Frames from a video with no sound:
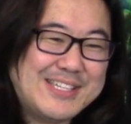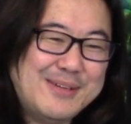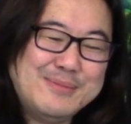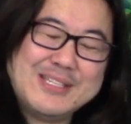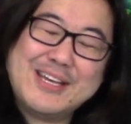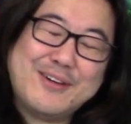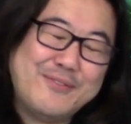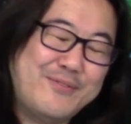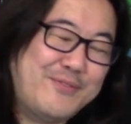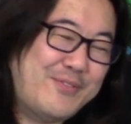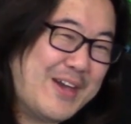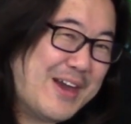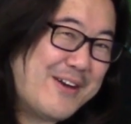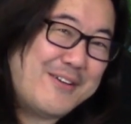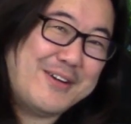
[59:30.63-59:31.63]
seems like a
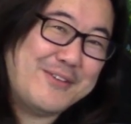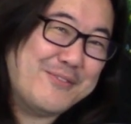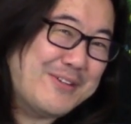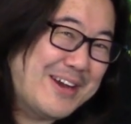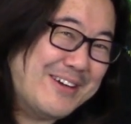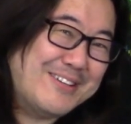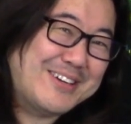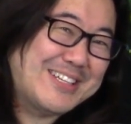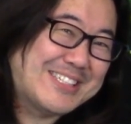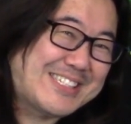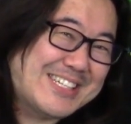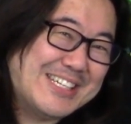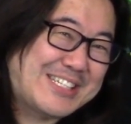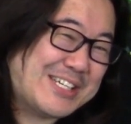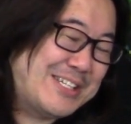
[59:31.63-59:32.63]
very weird
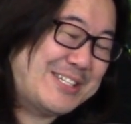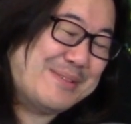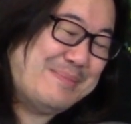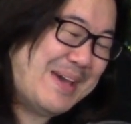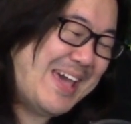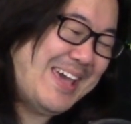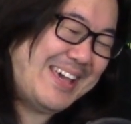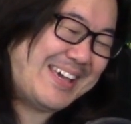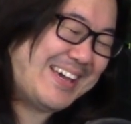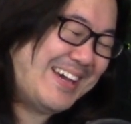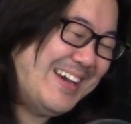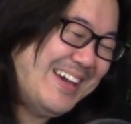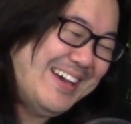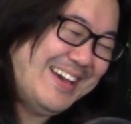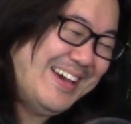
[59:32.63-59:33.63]
decision to
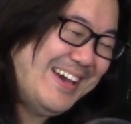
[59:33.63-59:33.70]
make